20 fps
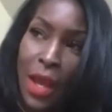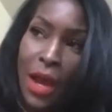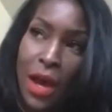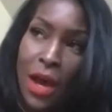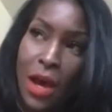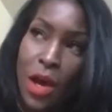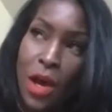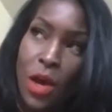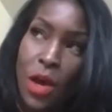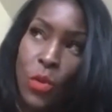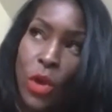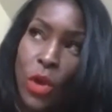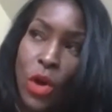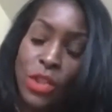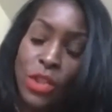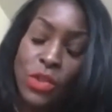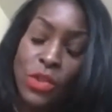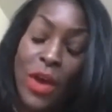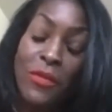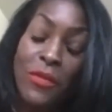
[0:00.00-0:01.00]
We
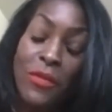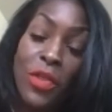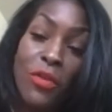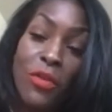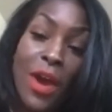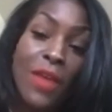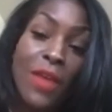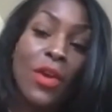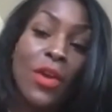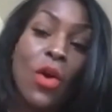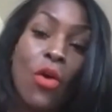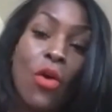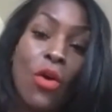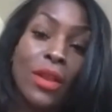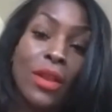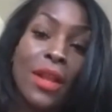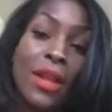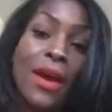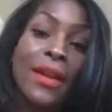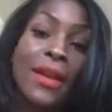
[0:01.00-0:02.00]
also have a thriving
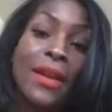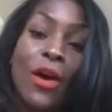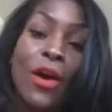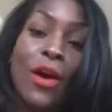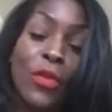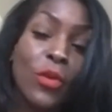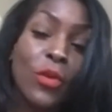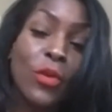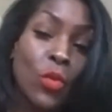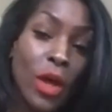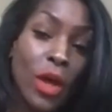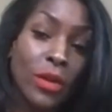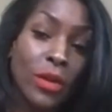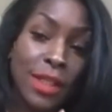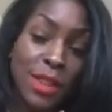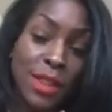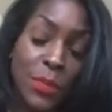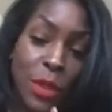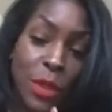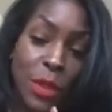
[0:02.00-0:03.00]
online health and
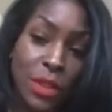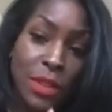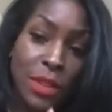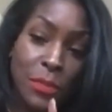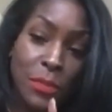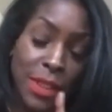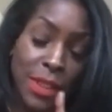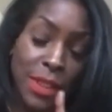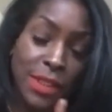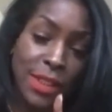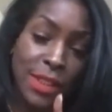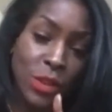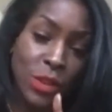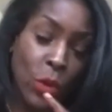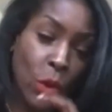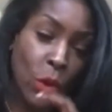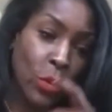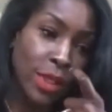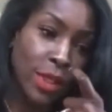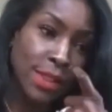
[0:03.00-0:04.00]
wellness business
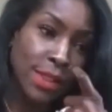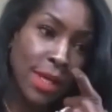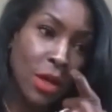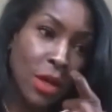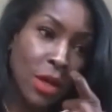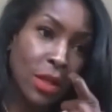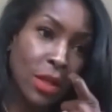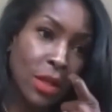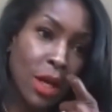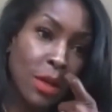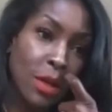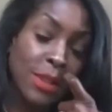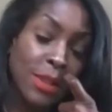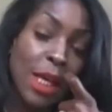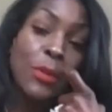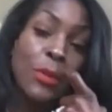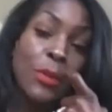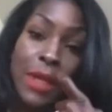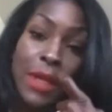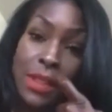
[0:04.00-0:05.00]
where we sell
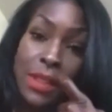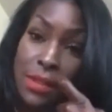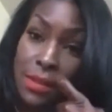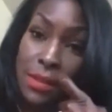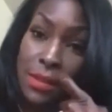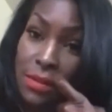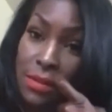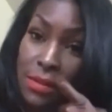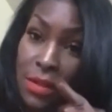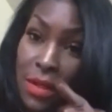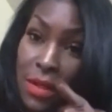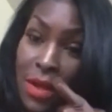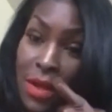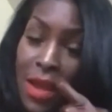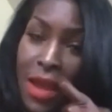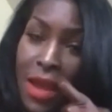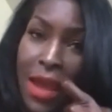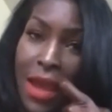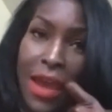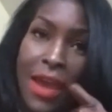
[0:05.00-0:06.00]
supplements
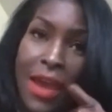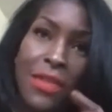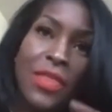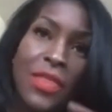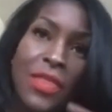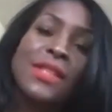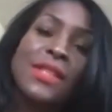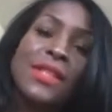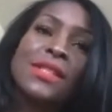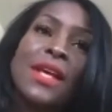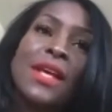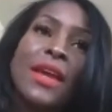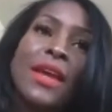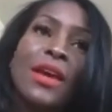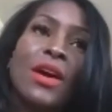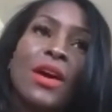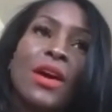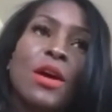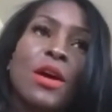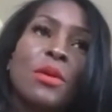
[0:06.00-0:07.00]
and things
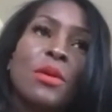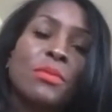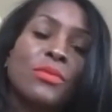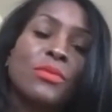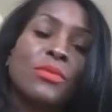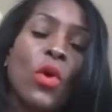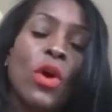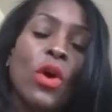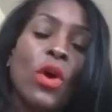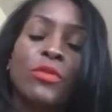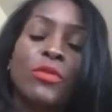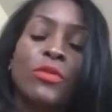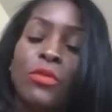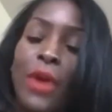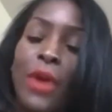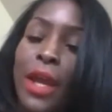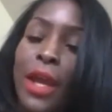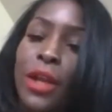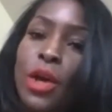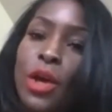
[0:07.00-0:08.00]
like oil of
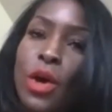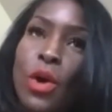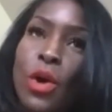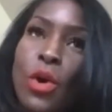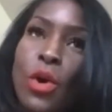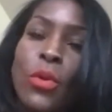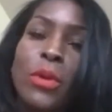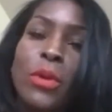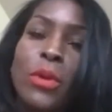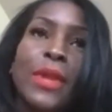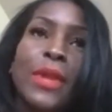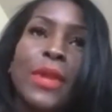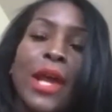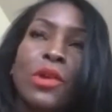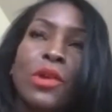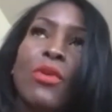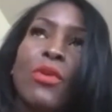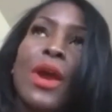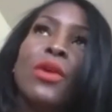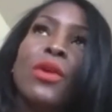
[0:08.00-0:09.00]
oregano and
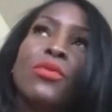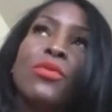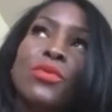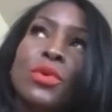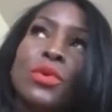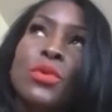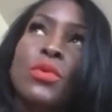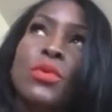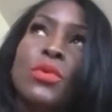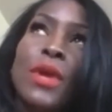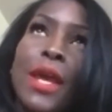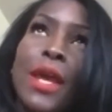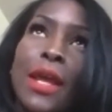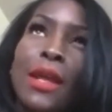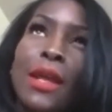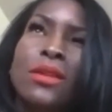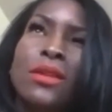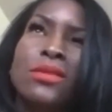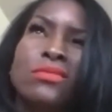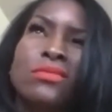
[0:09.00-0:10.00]
bladderwrack root and